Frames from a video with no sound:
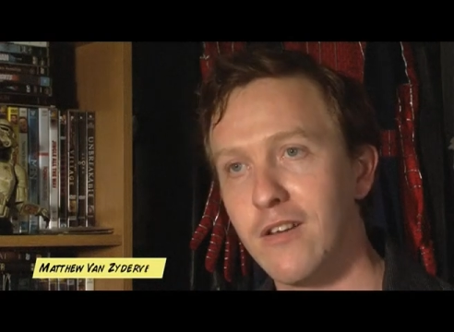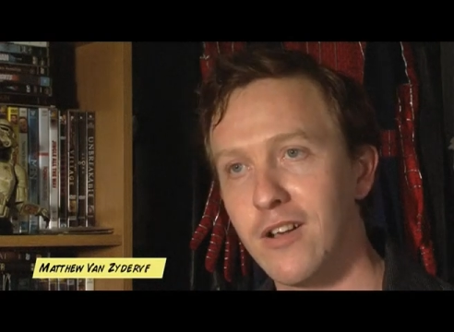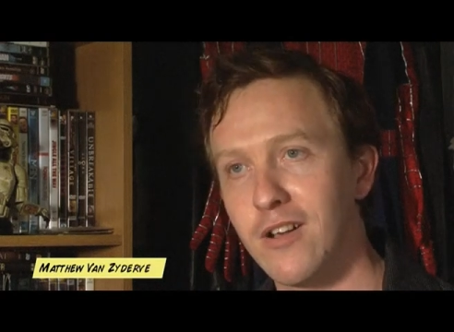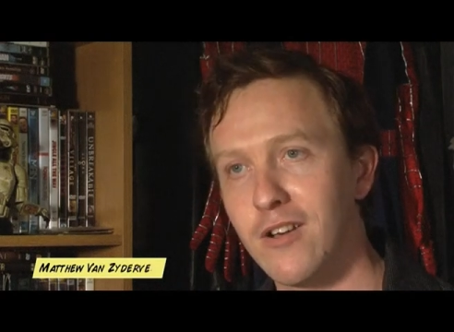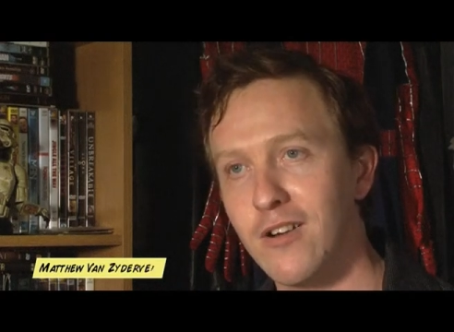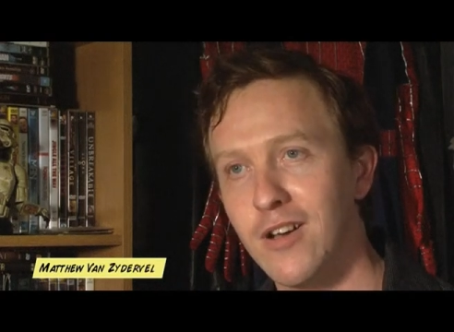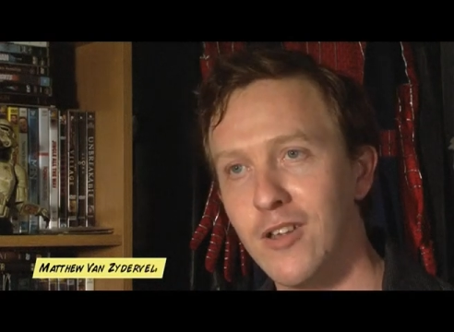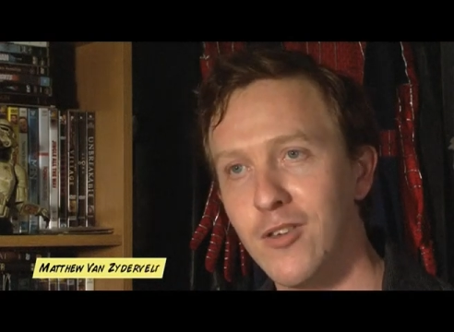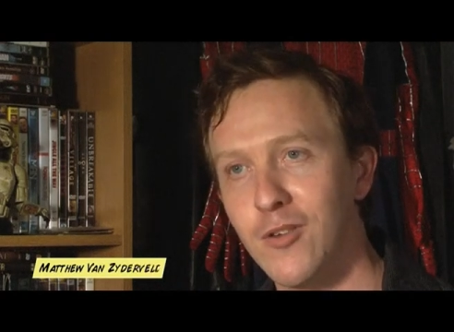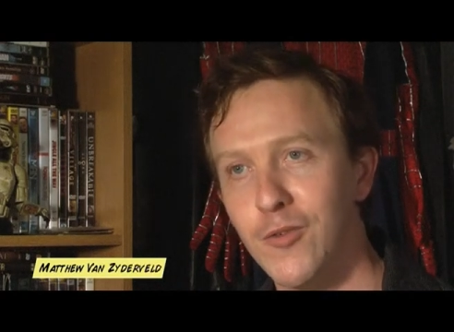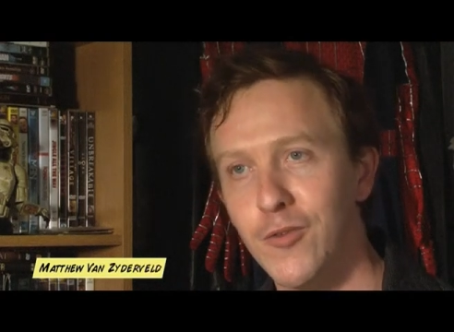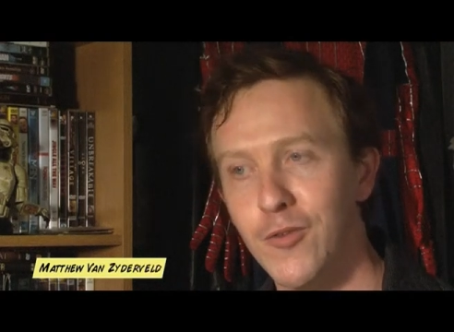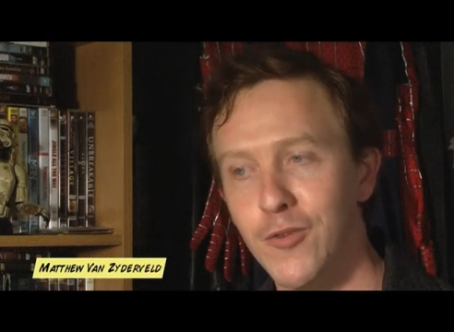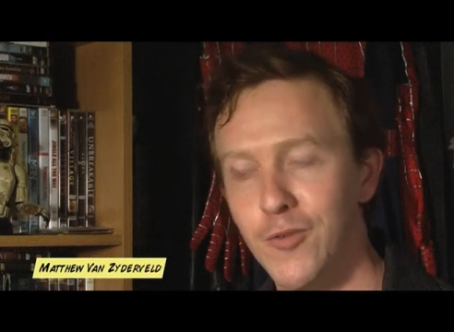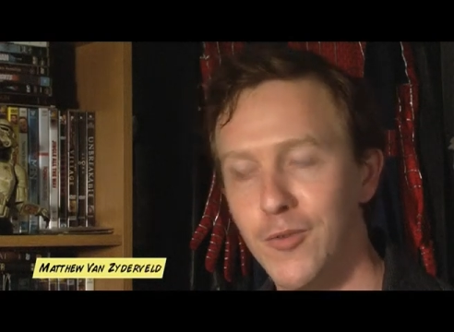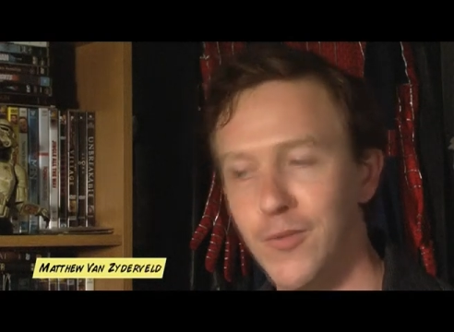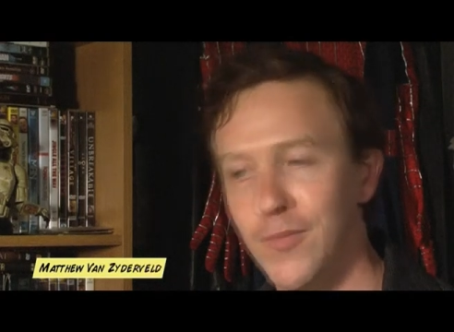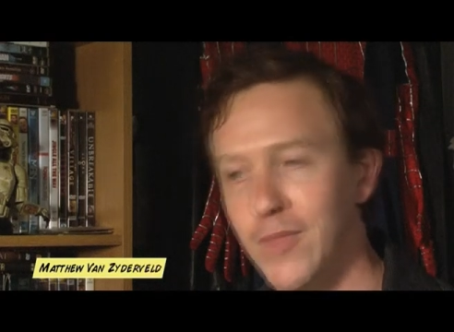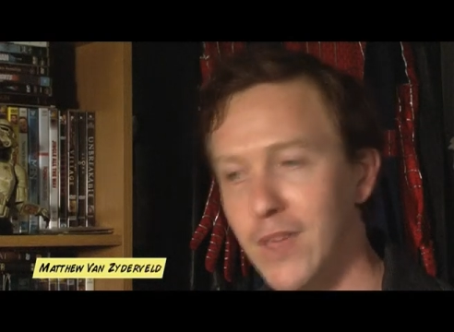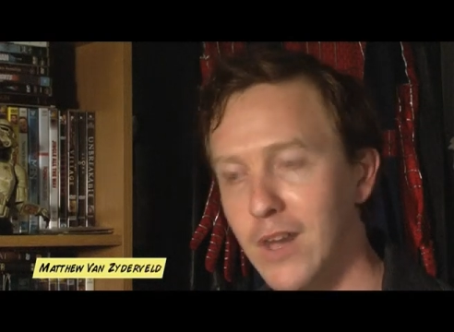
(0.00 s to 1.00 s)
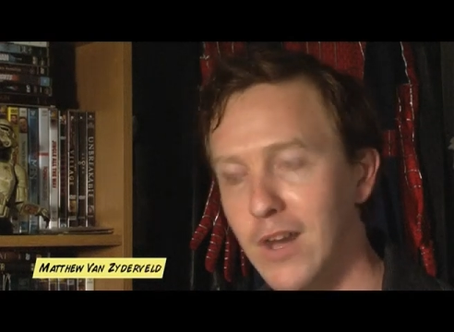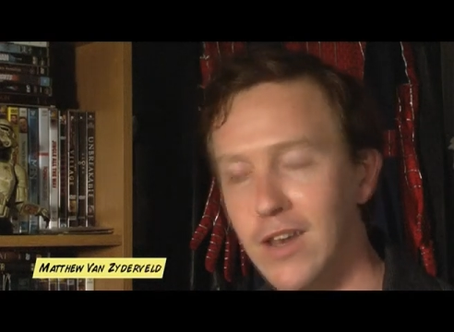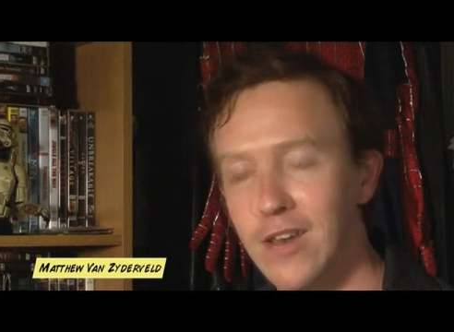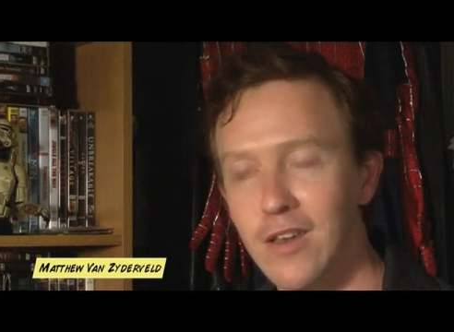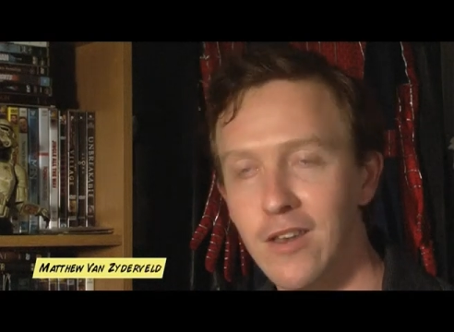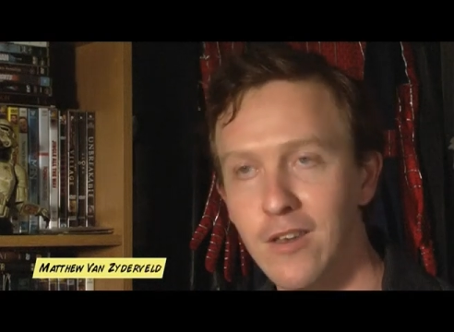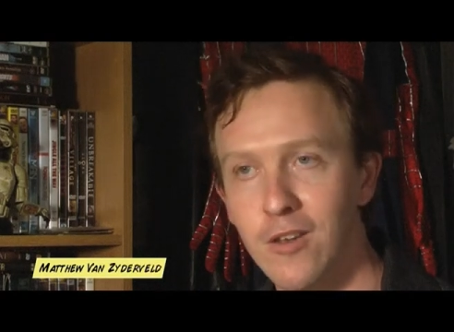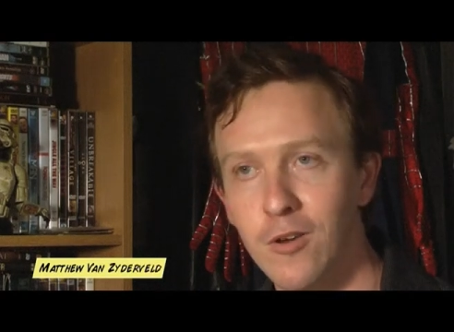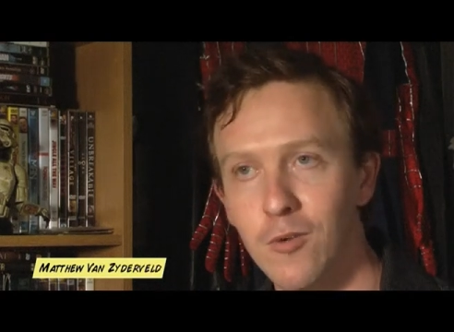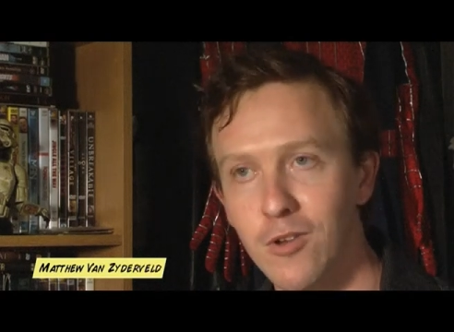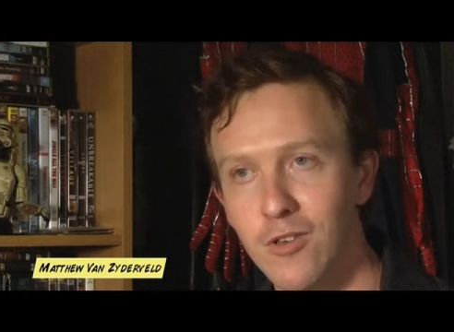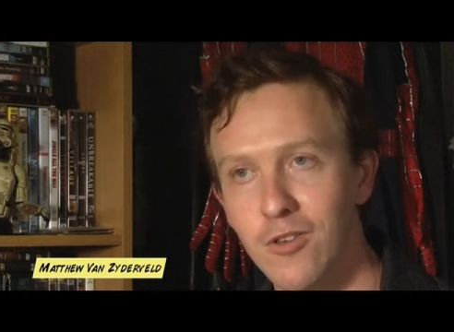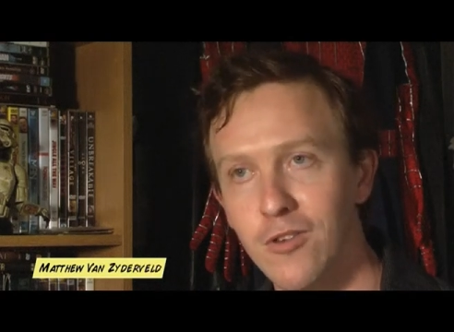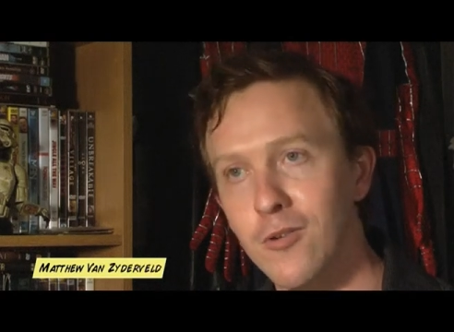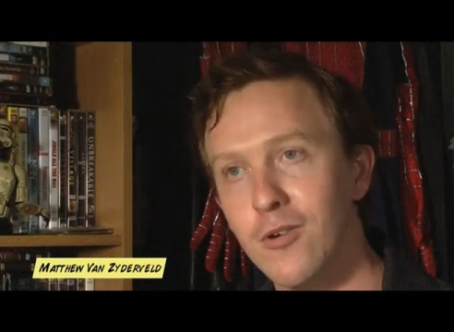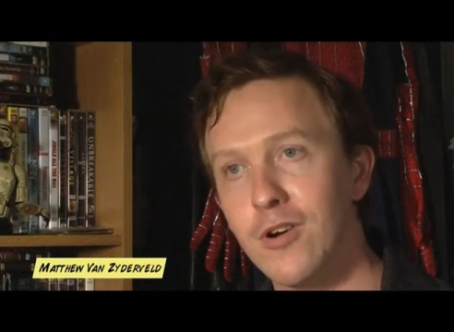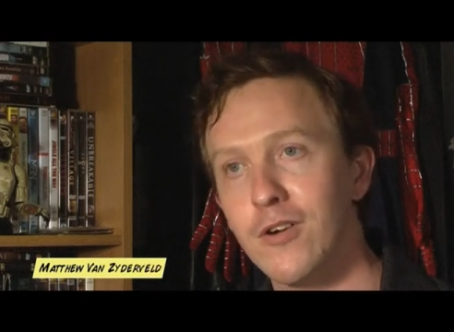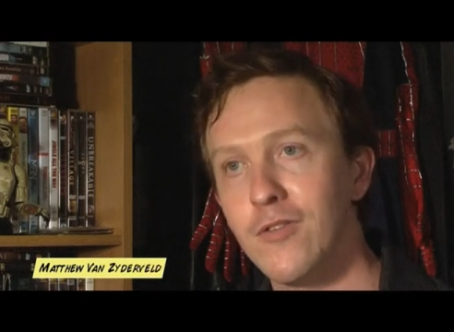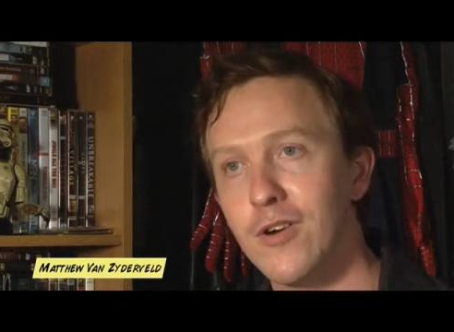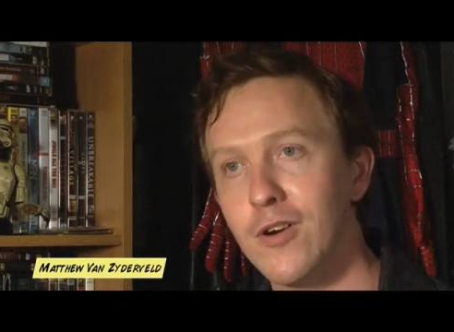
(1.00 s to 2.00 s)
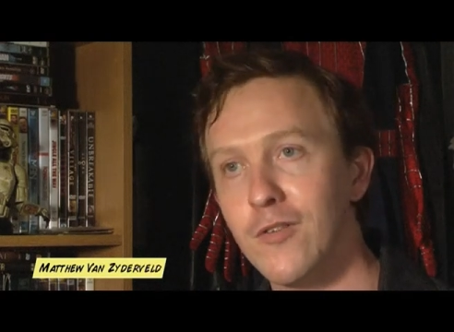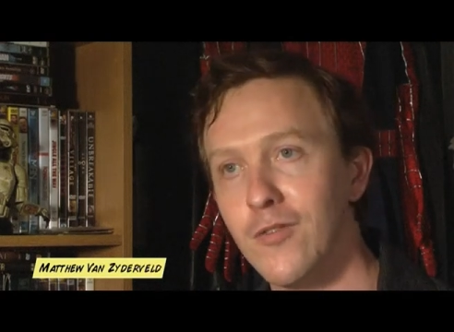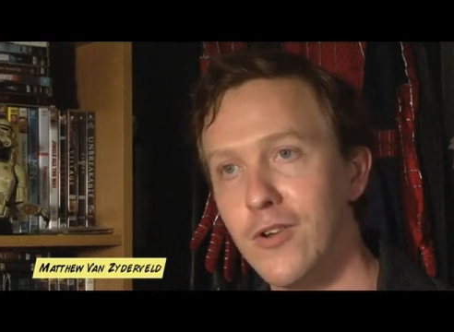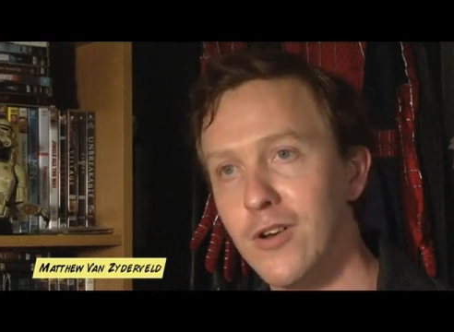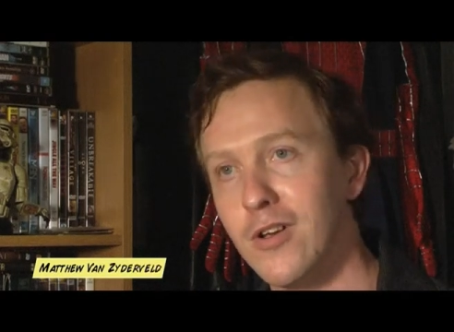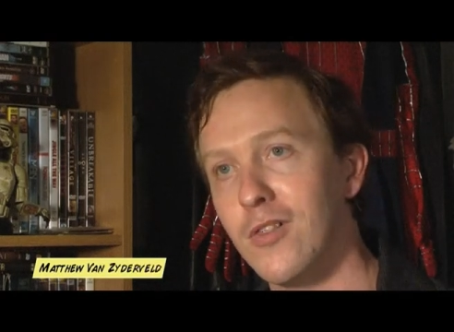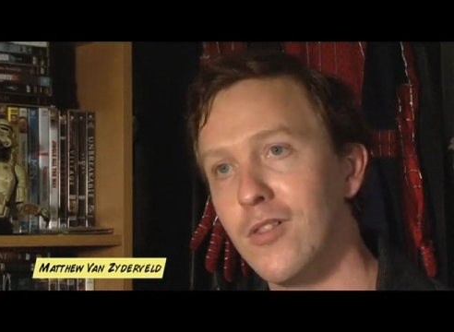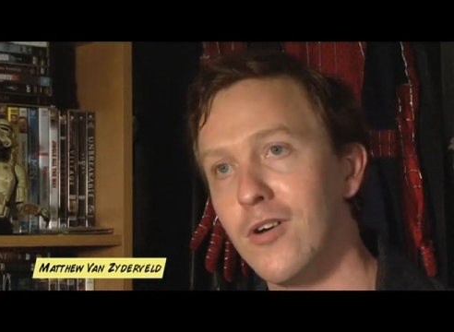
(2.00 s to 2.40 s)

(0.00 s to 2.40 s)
I didn't know what to do. I felt very